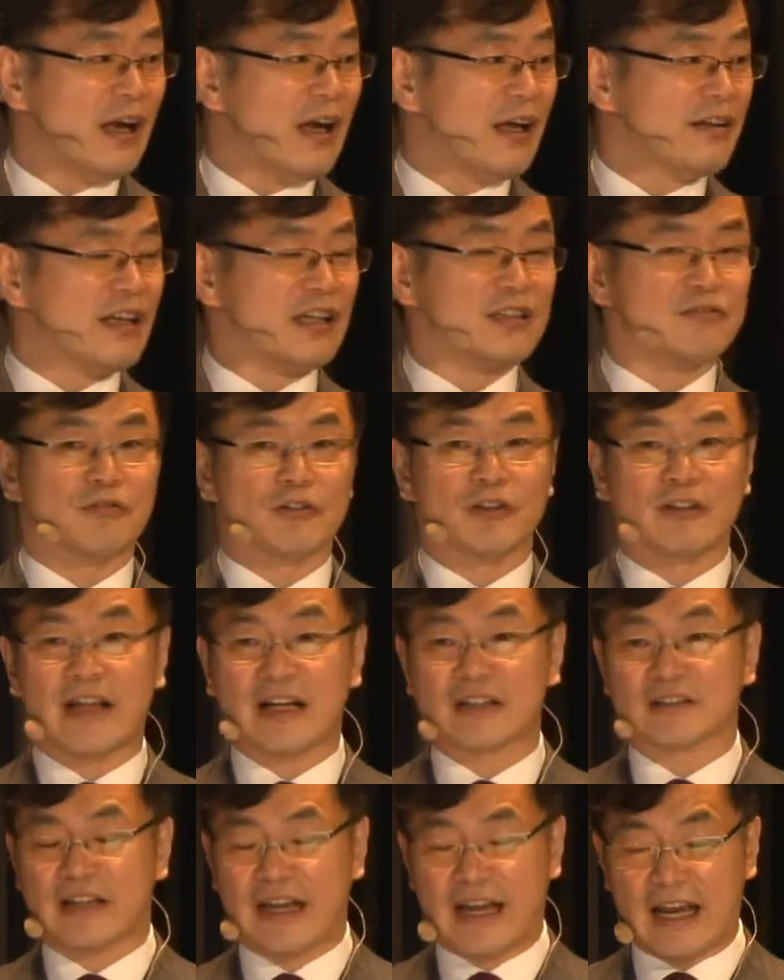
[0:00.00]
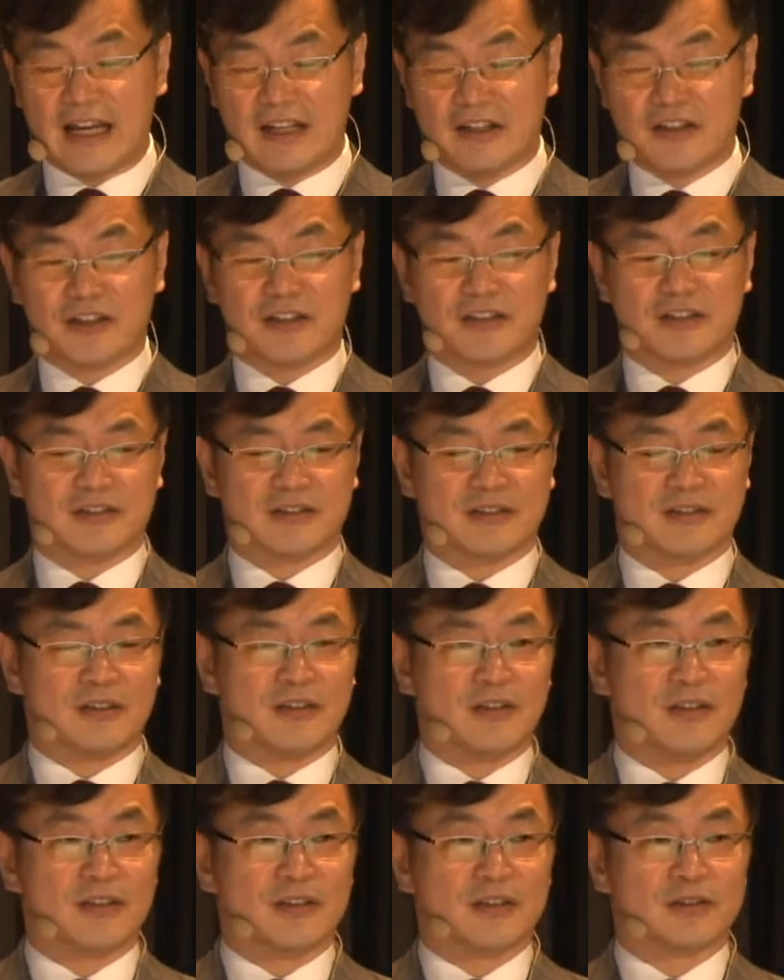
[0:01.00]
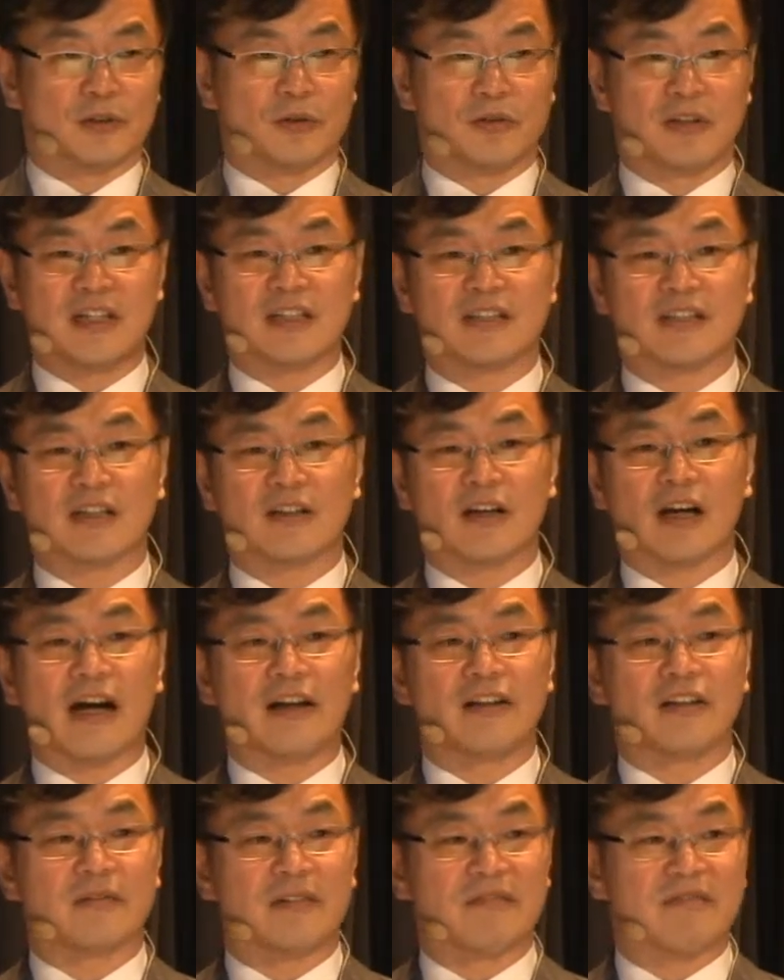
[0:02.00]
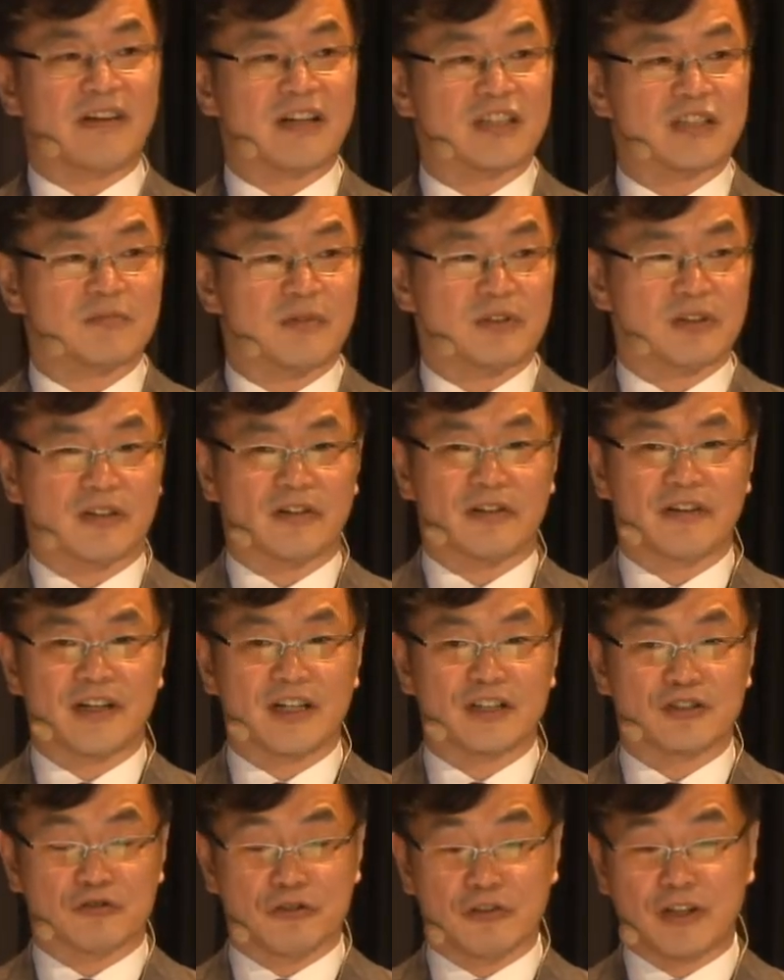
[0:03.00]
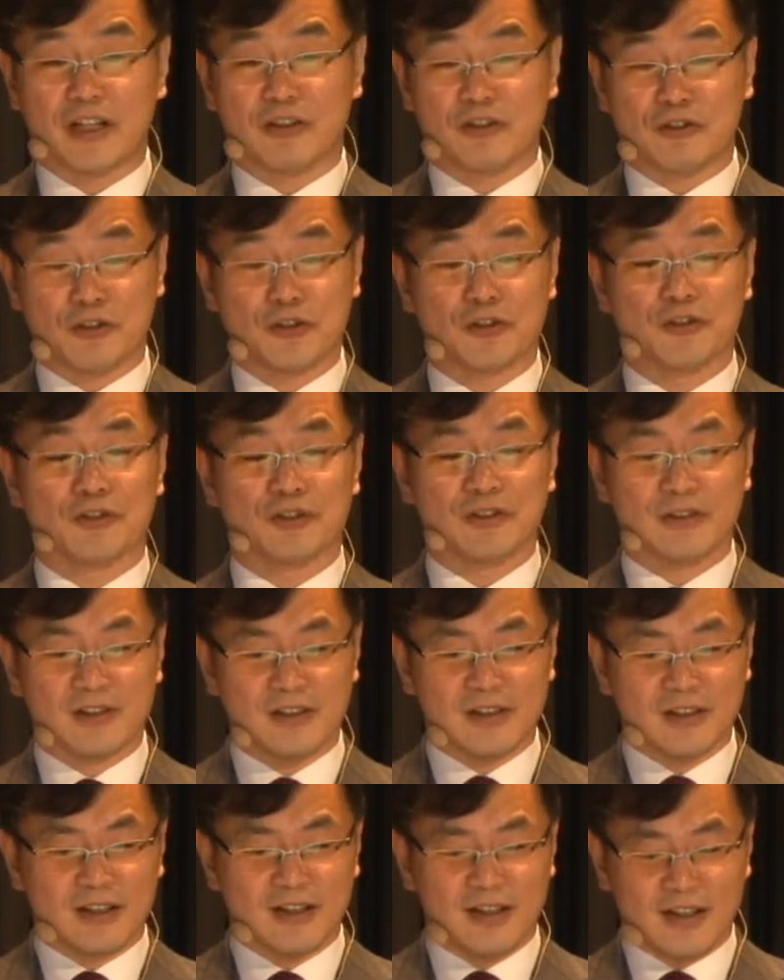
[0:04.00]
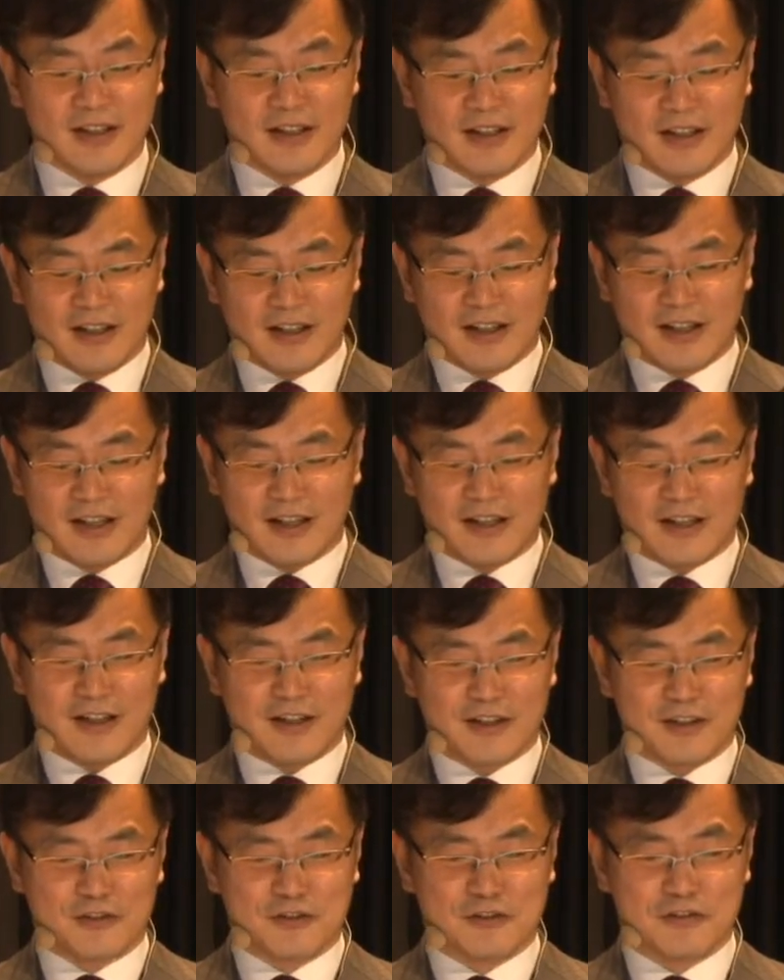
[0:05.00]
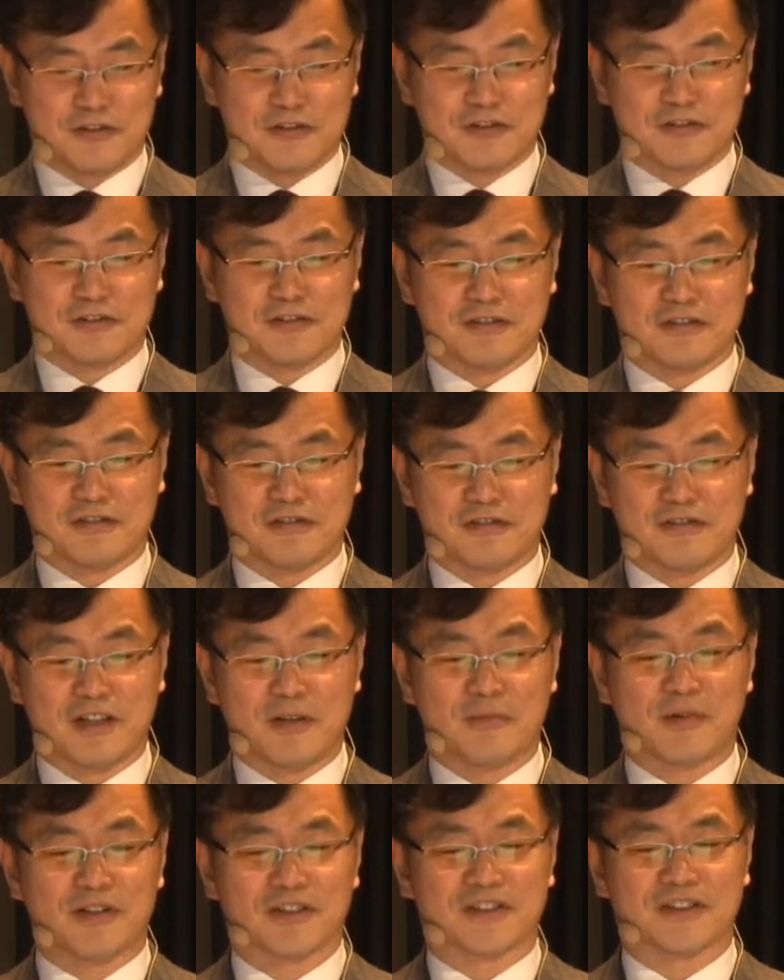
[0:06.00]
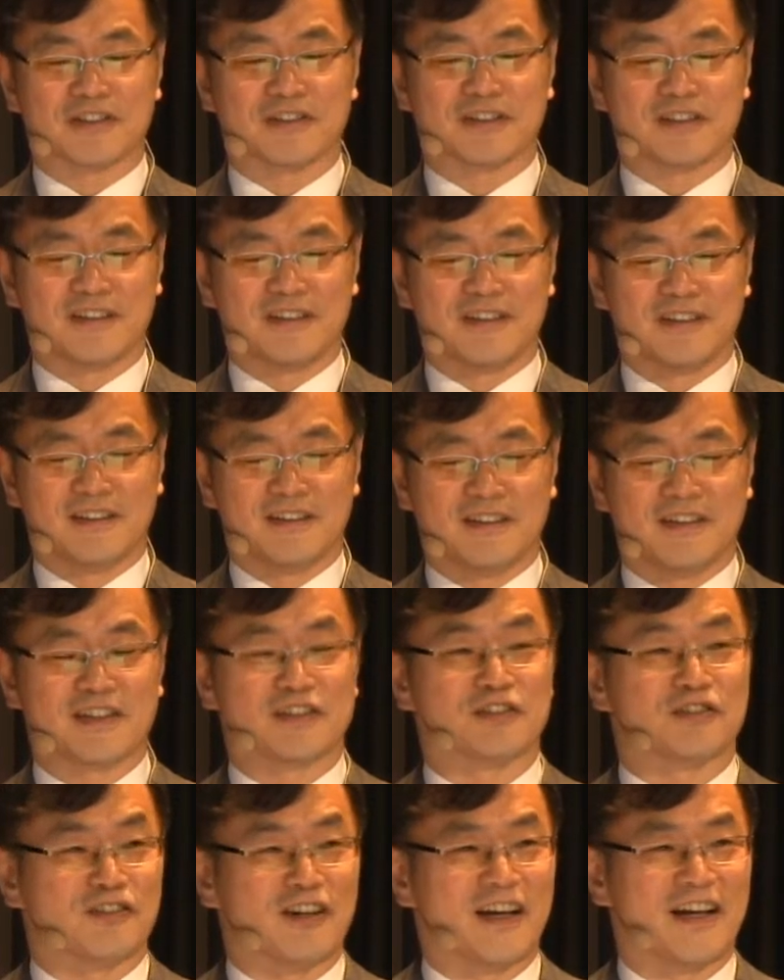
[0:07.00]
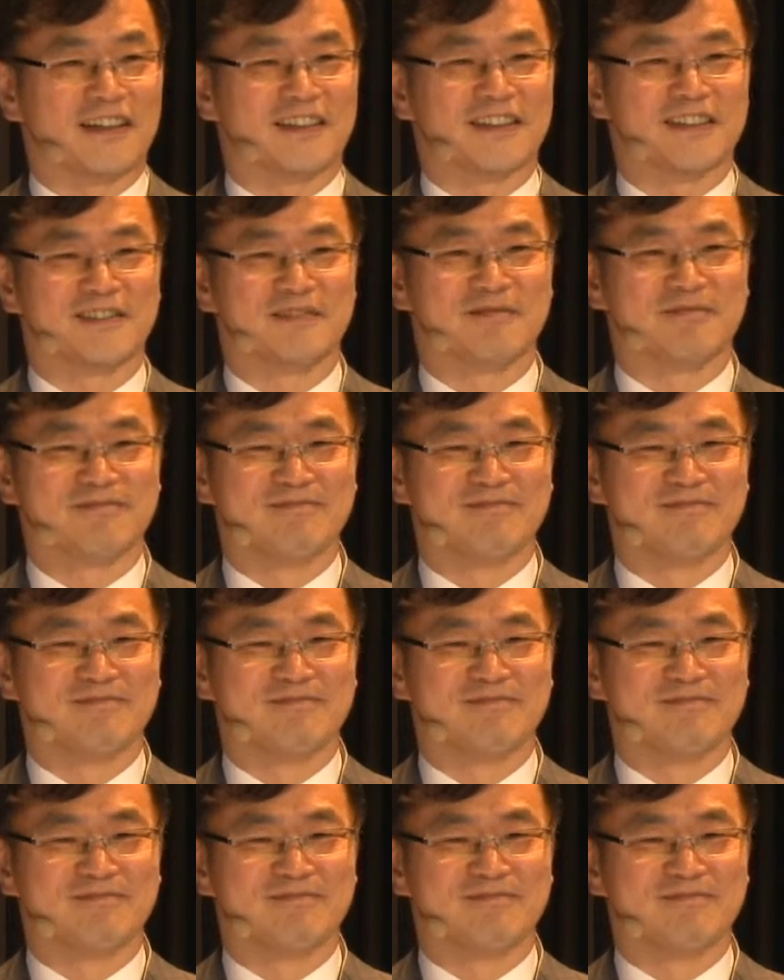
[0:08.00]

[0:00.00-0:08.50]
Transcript: And that's for the next eight years. So these are the kind of investment Korea is doing to, uh, to reverse this trend.